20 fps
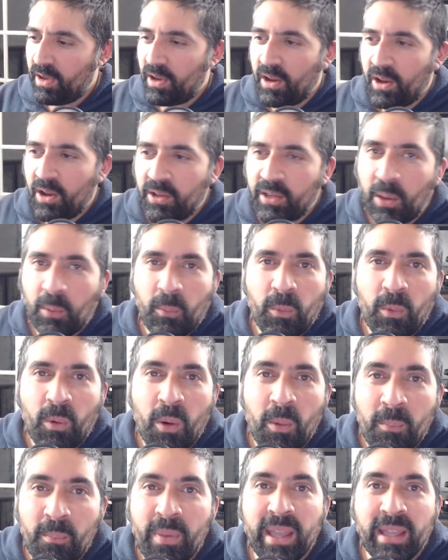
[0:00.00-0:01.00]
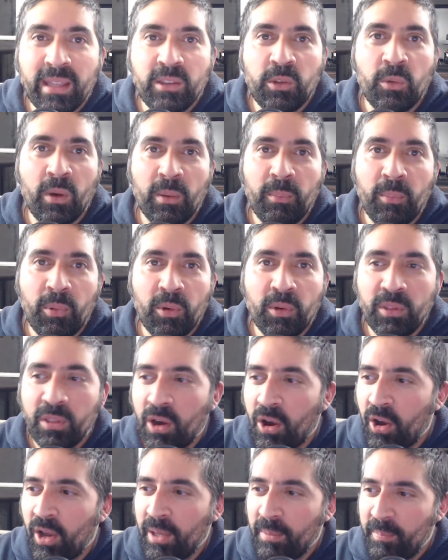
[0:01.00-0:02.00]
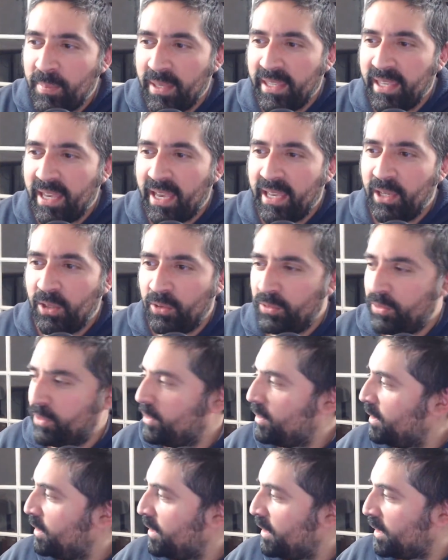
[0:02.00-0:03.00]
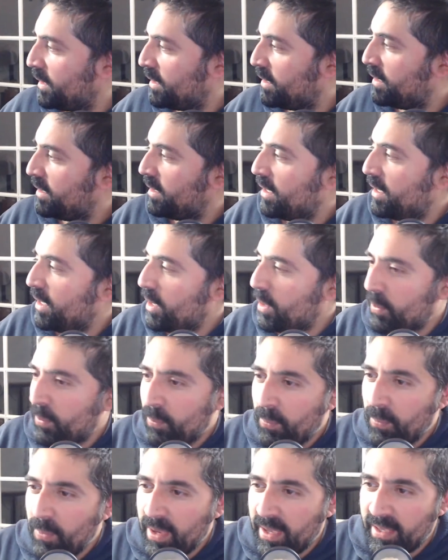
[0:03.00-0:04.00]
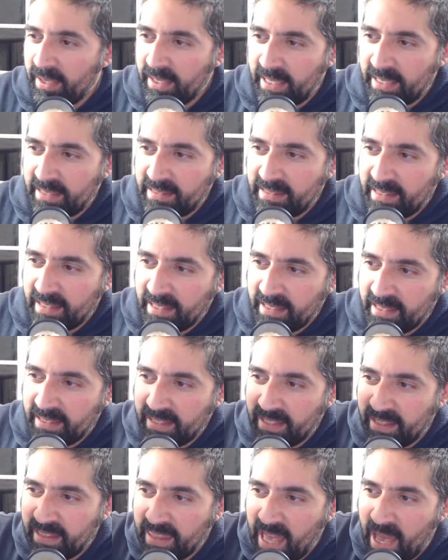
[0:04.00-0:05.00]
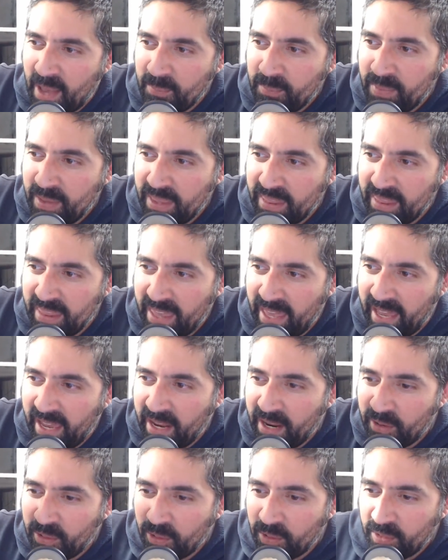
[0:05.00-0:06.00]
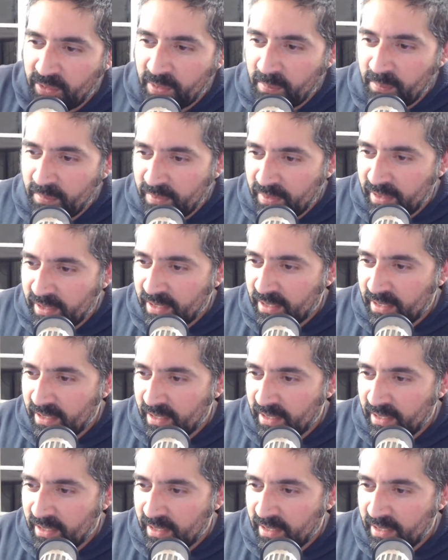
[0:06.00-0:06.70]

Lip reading: Okay, what bit do I put the IPA on? Like, wait, is it that bit there or something?